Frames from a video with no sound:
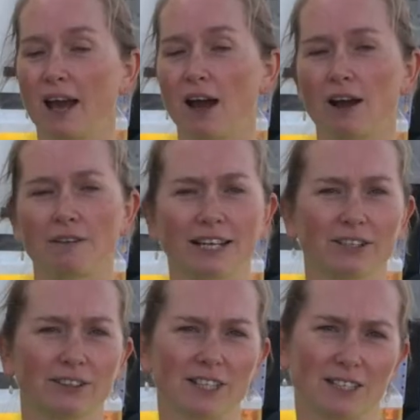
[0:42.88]

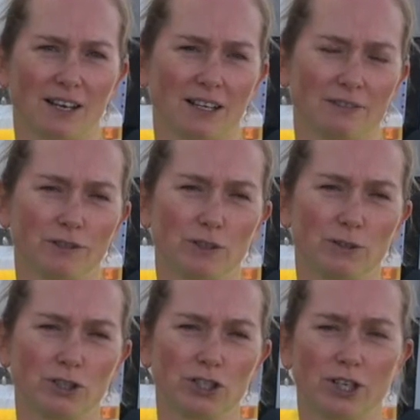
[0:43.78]
erring on the side of
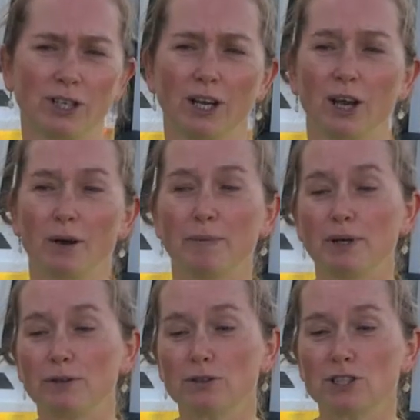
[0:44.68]
caution.
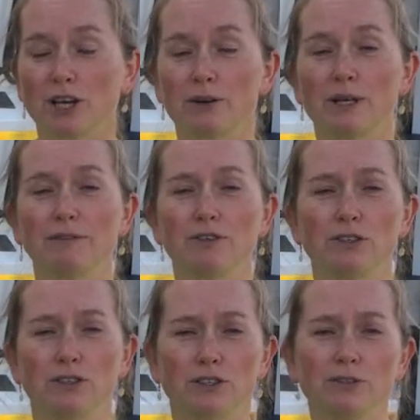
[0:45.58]
But also, if
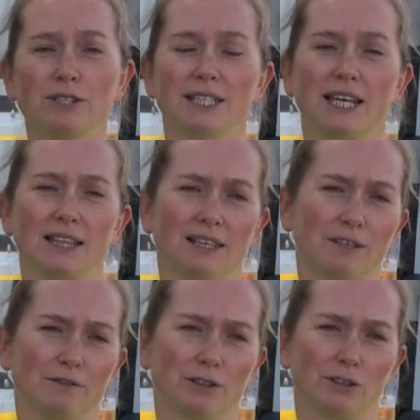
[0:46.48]
you do see that
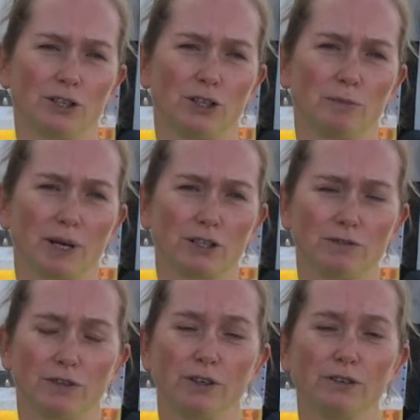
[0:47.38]
you've got too much
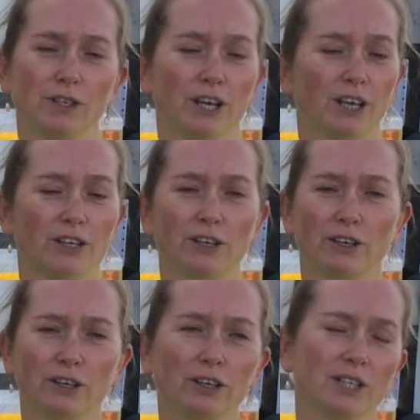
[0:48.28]
food, you
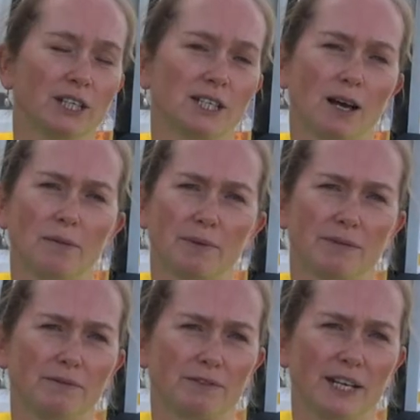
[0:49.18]
can cook it up
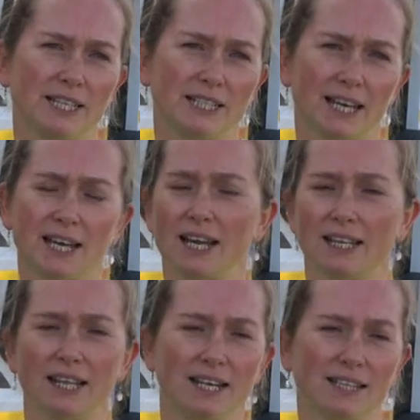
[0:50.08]
and freeze it,
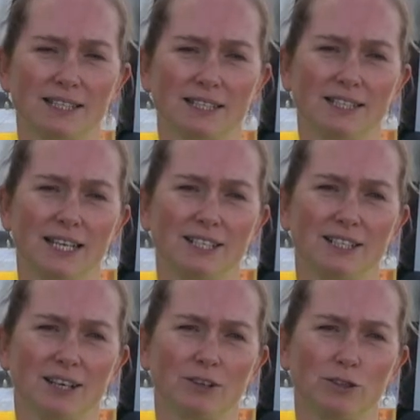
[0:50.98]
and then it doesn't need
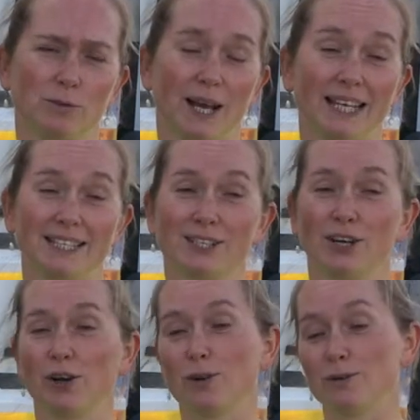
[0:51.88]
to go to waste.
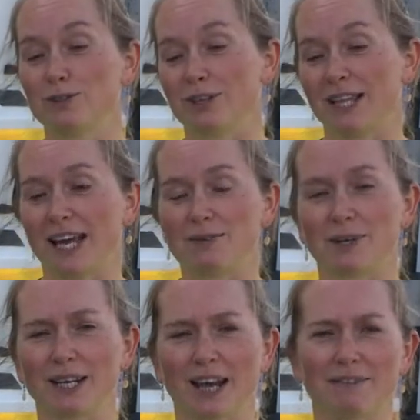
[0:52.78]
Also then,
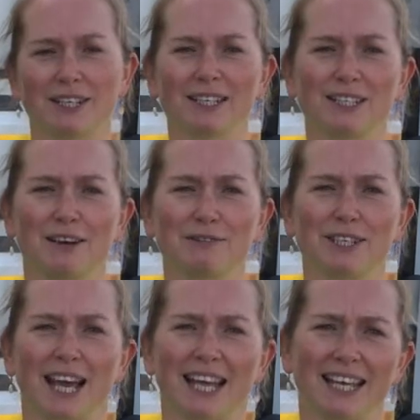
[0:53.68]
when you're having a tough
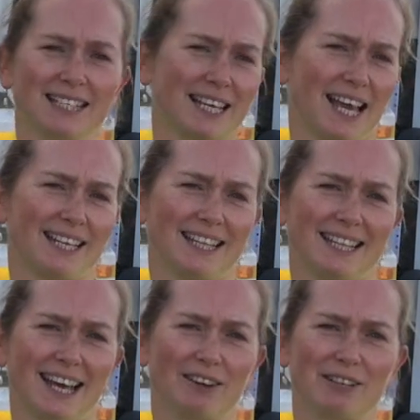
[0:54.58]
day, it's
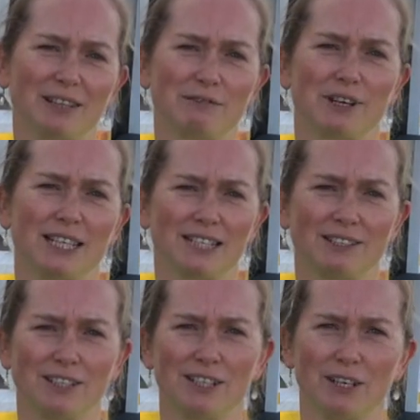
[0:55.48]
handy there in the
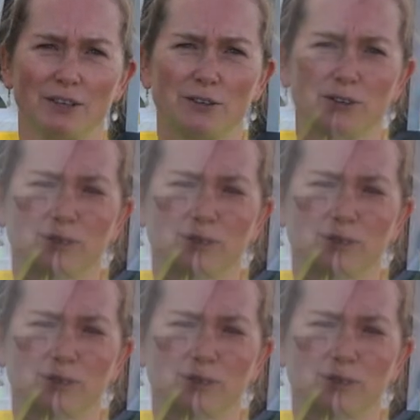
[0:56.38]
freezer to use.